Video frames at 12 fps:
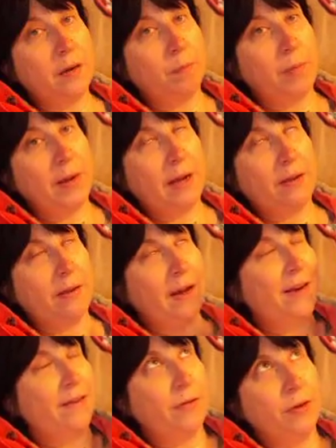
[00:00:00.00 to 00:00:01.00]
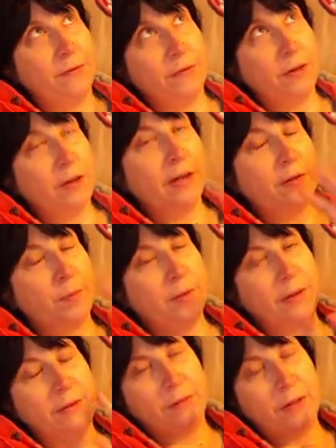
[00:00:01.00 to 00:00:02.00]
empath. I don't know if you guys
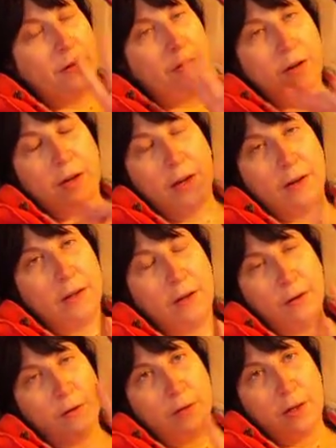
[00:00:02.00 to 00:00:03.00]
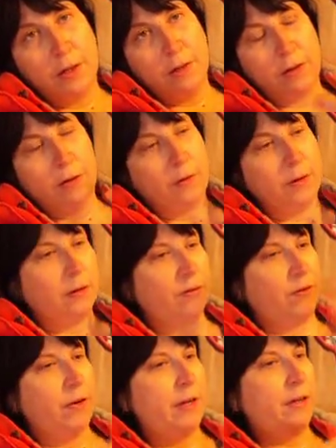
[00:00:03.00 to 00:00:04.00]
believe in it or not. You don't need to. It's
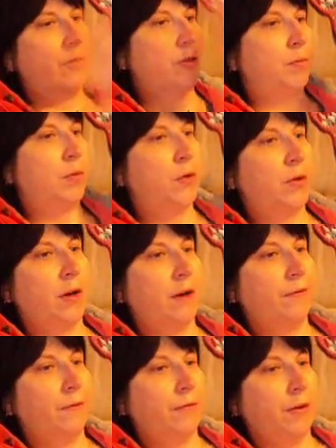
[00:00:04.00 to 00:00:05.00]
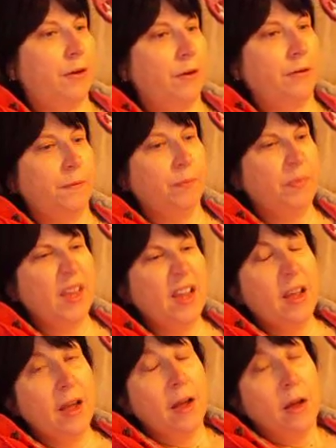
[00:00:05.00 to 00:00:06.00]
fine. Just blow it off if you don't.
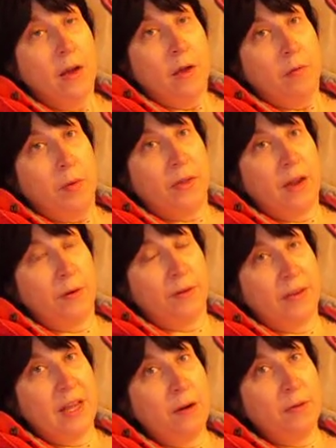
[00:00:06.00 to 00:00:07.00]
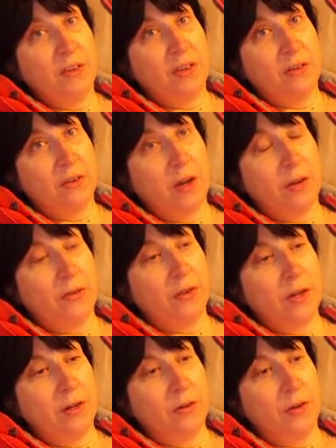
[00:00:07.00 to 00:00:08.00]
But that was that was
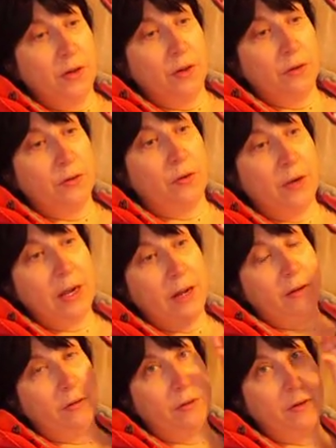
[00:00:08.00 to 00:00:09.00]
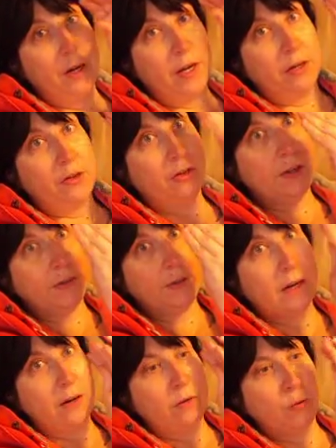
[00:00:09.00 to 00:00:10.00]
exhausting too. So I had to learn how to shut
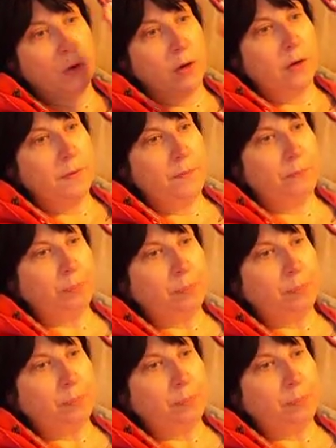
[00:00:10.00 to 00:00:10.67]
that door,